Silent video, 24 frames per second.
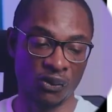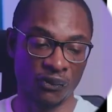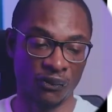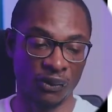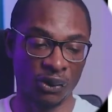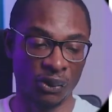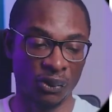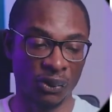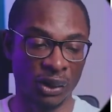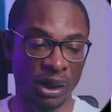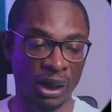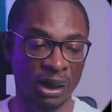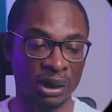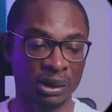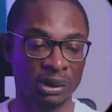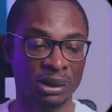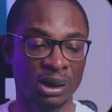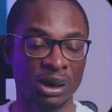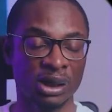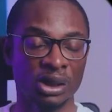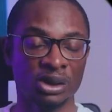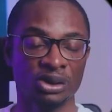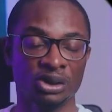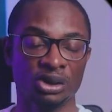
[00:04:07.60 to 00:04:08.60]
overweight,
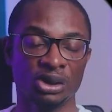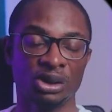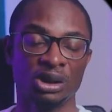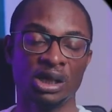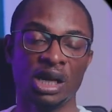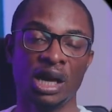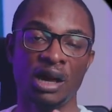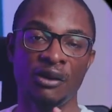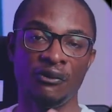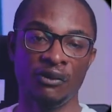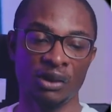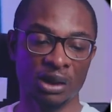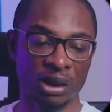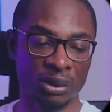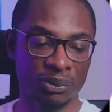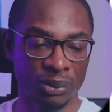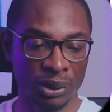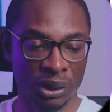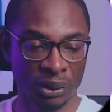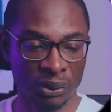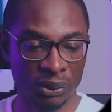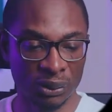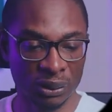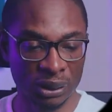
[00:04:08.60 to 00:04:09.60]
she's heavily
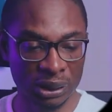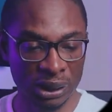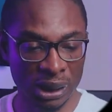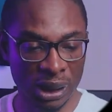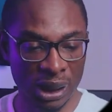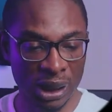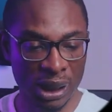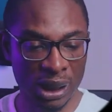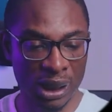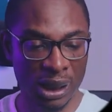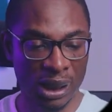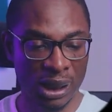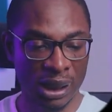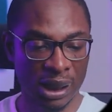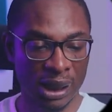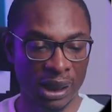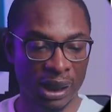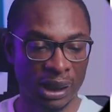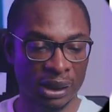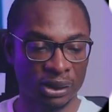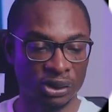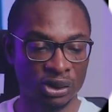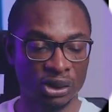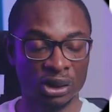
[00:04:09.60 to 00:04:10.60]
built,
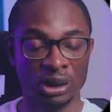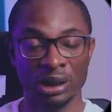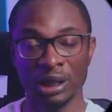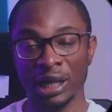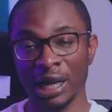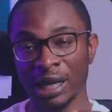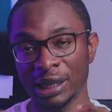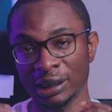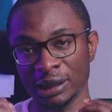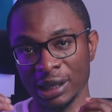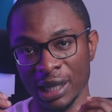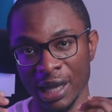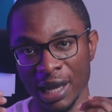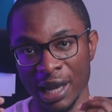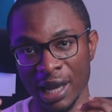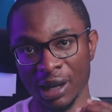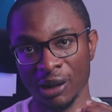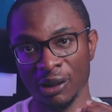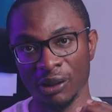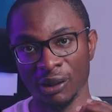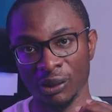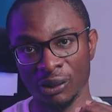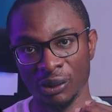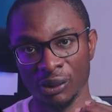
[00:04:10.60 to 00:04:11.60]
she has hair
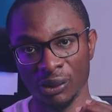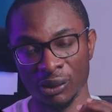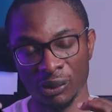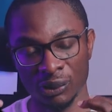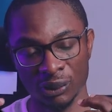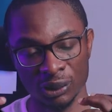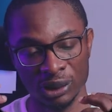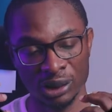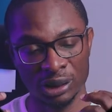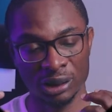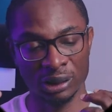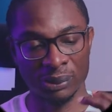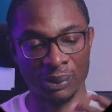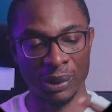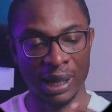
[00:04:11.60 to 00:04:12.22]
color which is